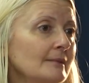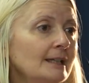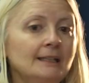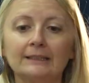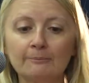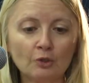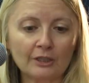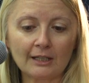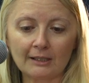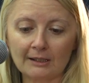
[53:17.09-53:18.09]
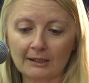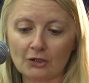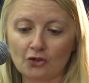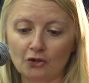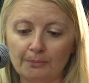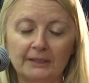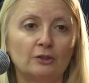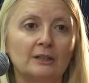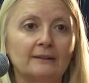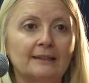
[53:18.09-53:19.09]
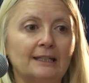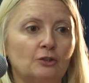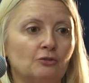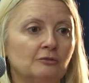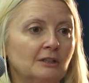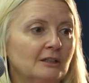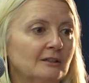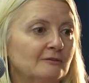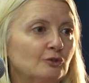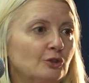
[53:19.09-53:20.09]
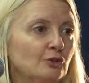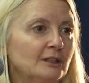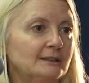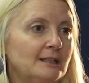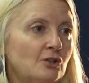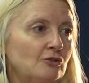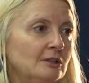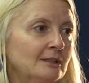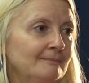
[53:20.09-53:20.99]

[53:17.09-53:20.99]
And I'm going to stop here and thank you for your attention.